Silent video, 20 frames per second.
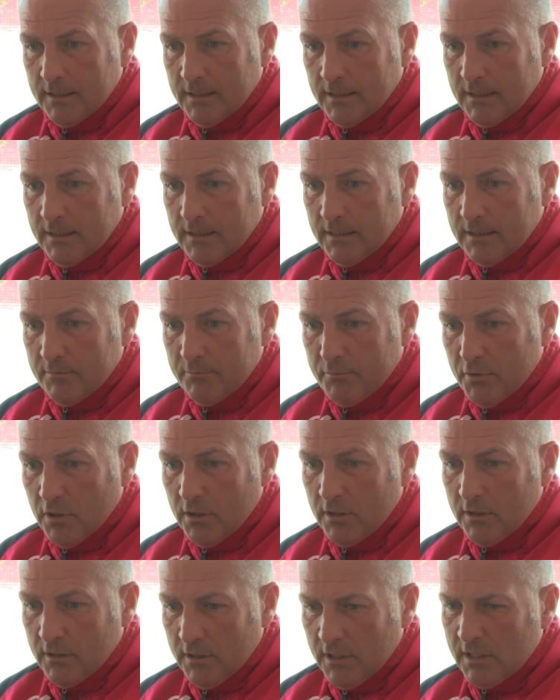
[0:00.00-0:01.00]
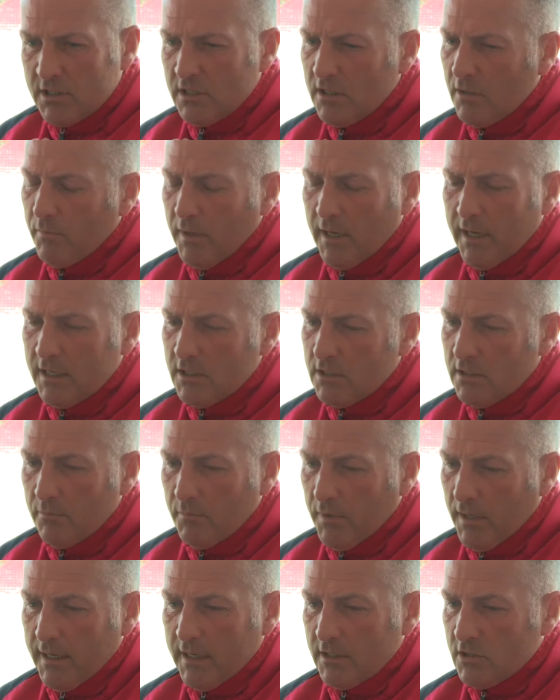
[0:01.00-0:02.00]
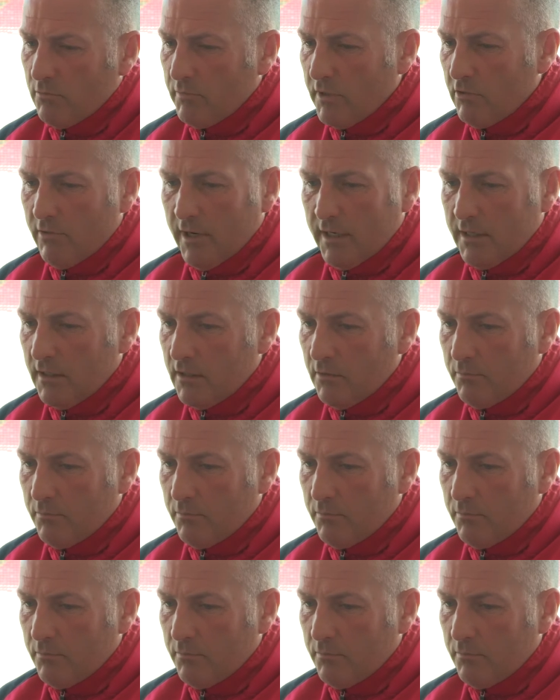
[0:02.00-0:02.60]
But listen, the players will be ready.